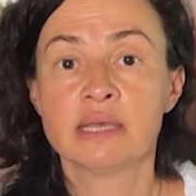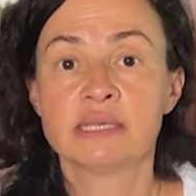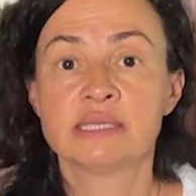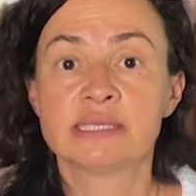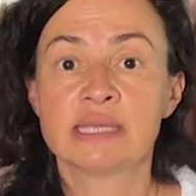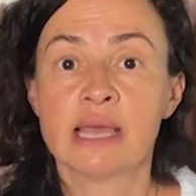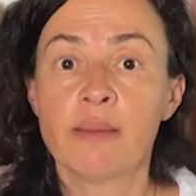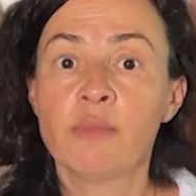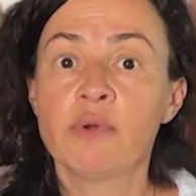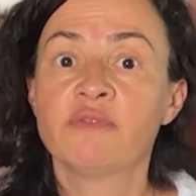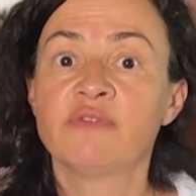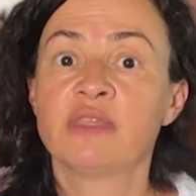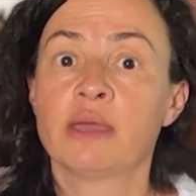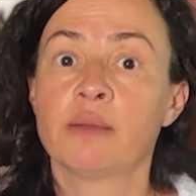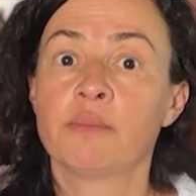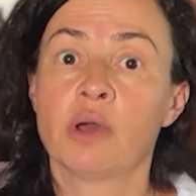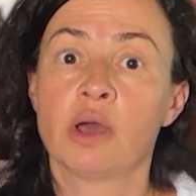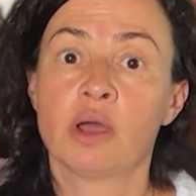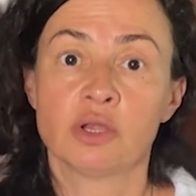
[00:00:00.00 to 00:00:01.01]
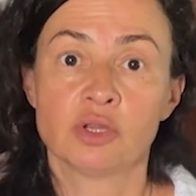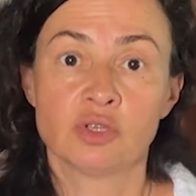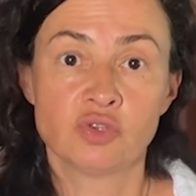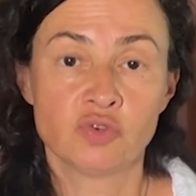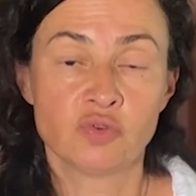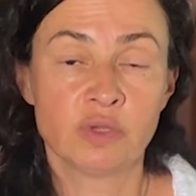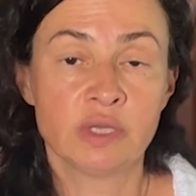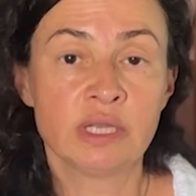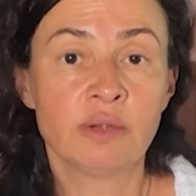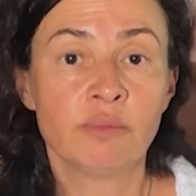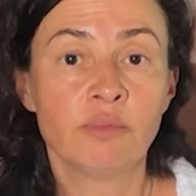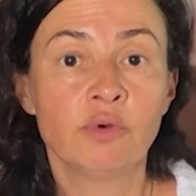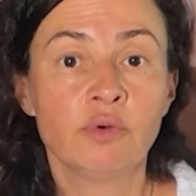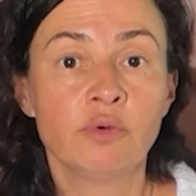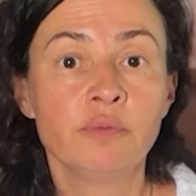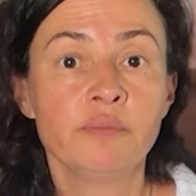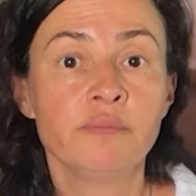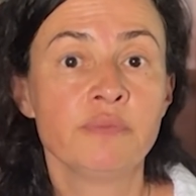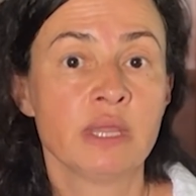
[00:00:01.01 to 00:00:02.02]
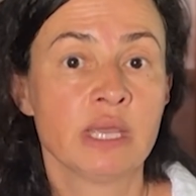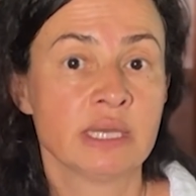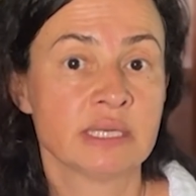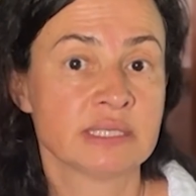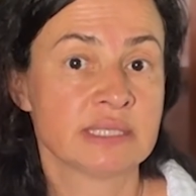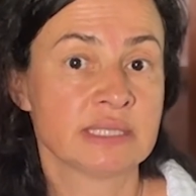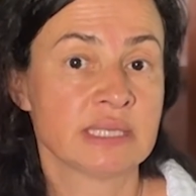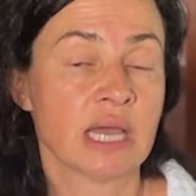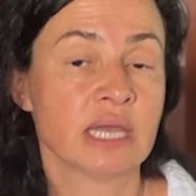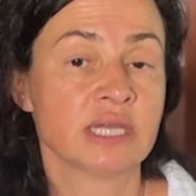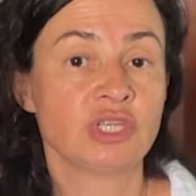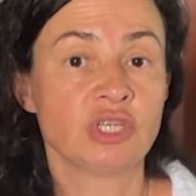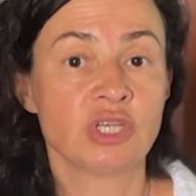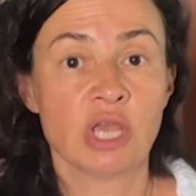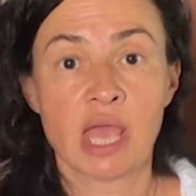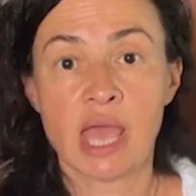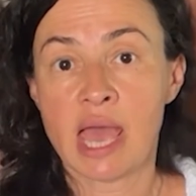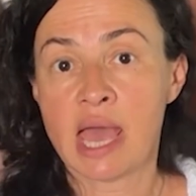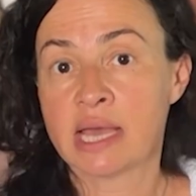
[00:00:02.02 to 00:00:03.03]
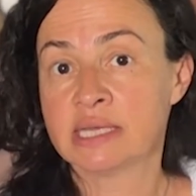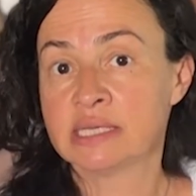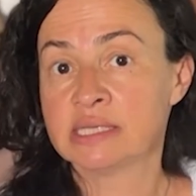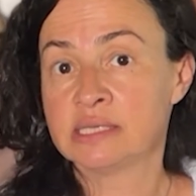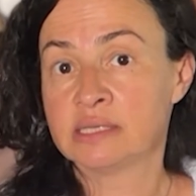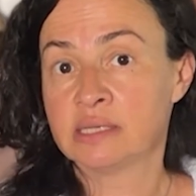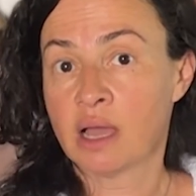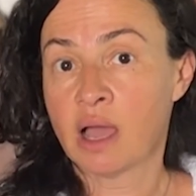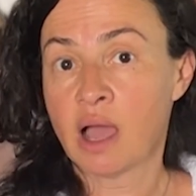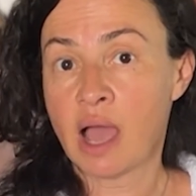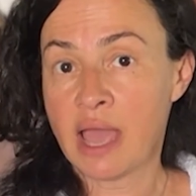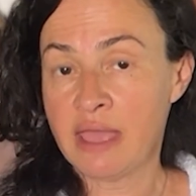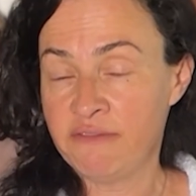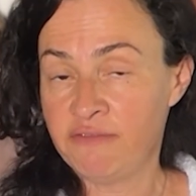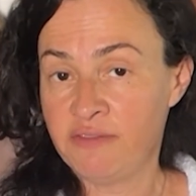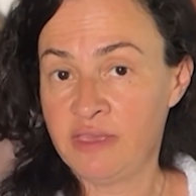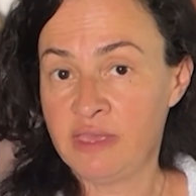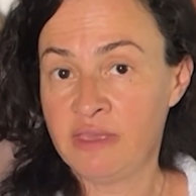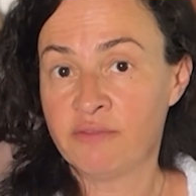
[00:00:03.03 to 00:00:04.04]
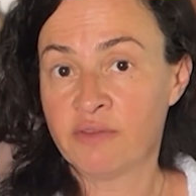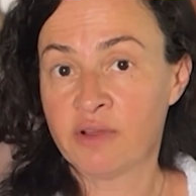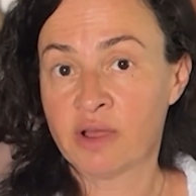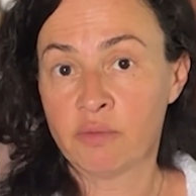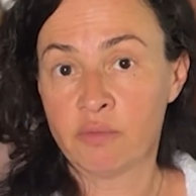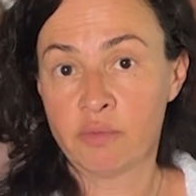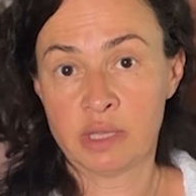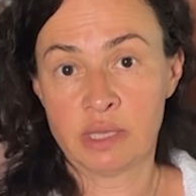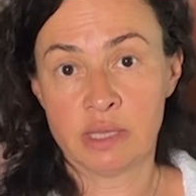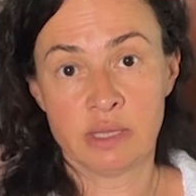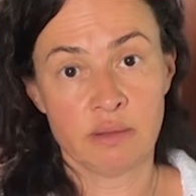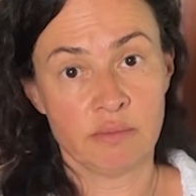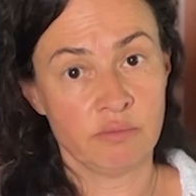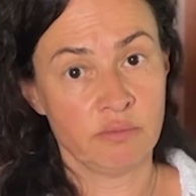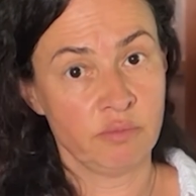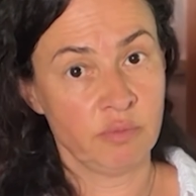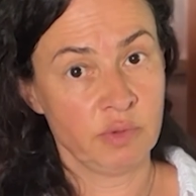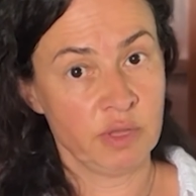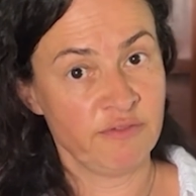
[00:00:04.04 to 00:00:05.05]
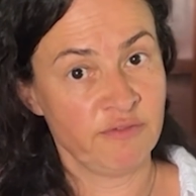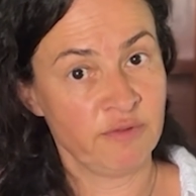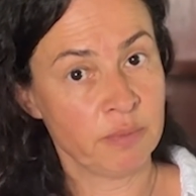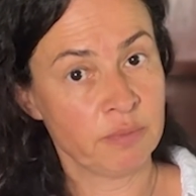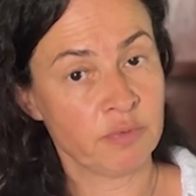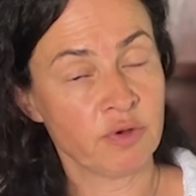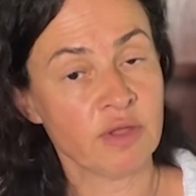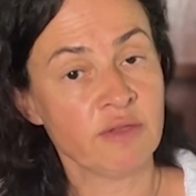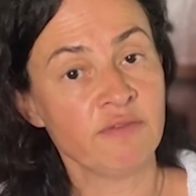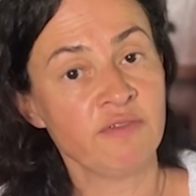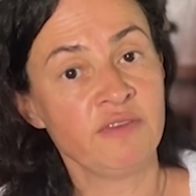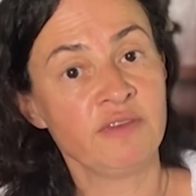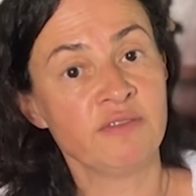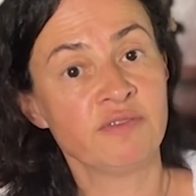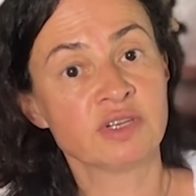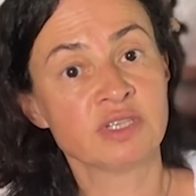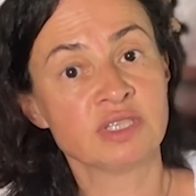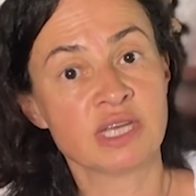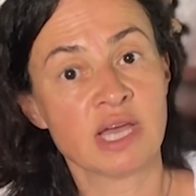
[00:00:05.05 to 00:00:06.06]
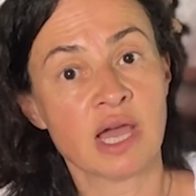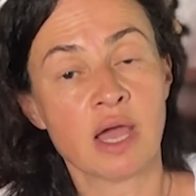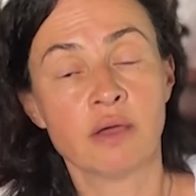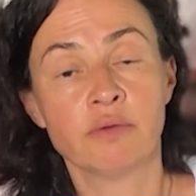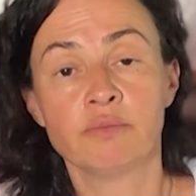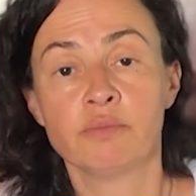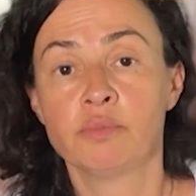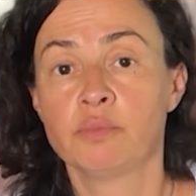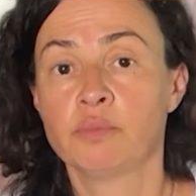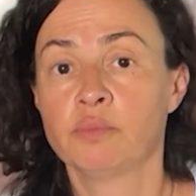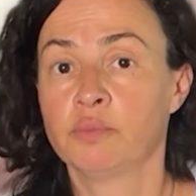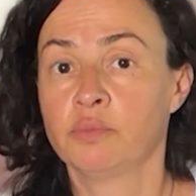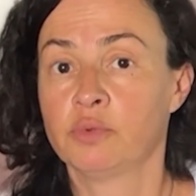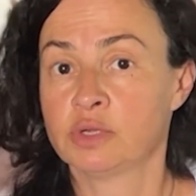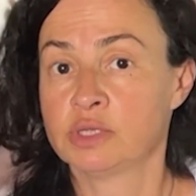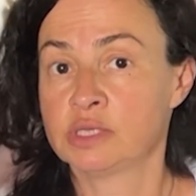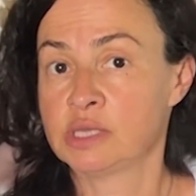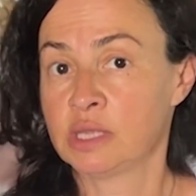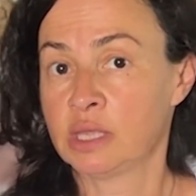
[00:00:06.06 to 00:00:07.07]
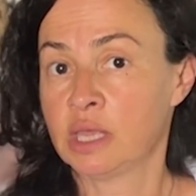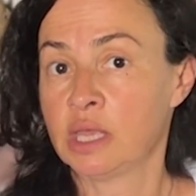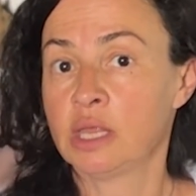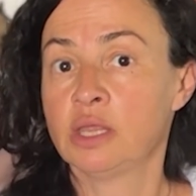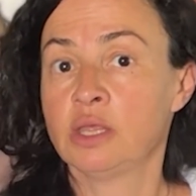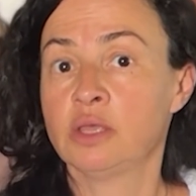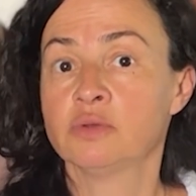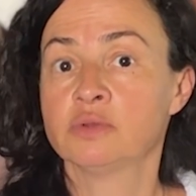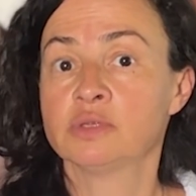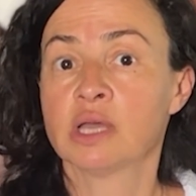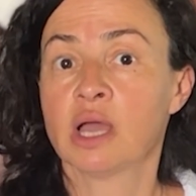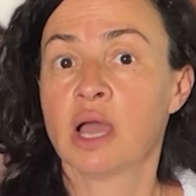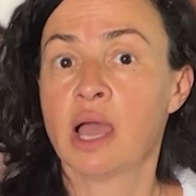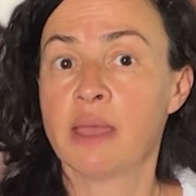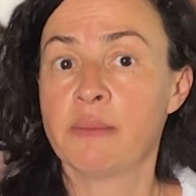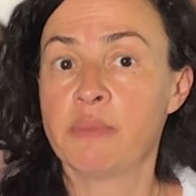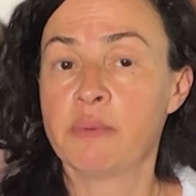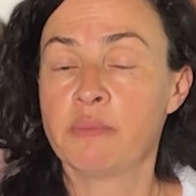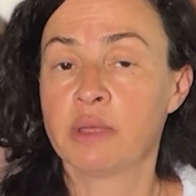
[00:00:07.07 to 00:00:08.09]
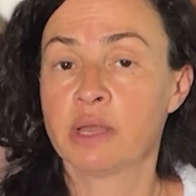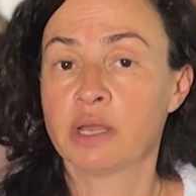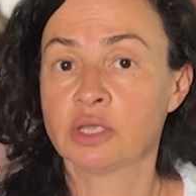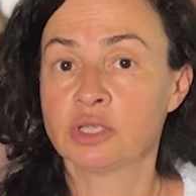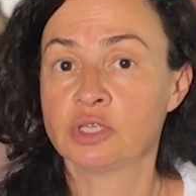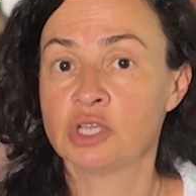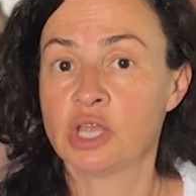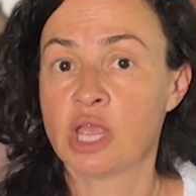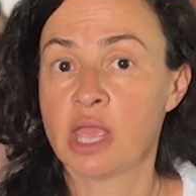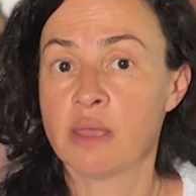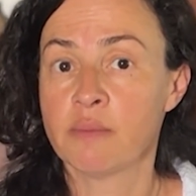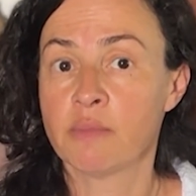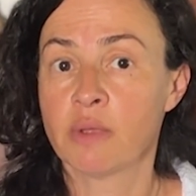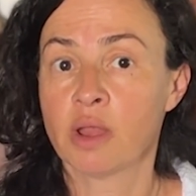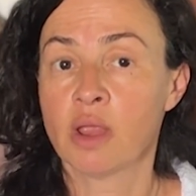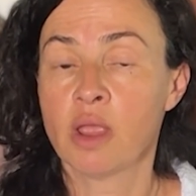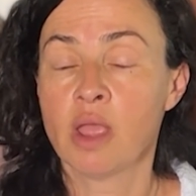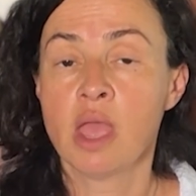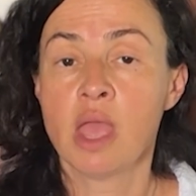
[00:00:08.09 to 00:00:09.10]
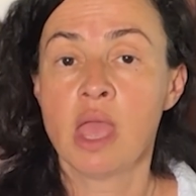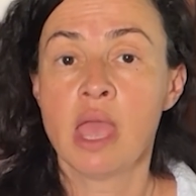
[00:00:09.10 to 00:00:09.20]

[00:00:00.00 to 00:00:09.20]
Some of them are treatable, such as high fever, when if we bring fever down, person can use a hyperbaric chamber.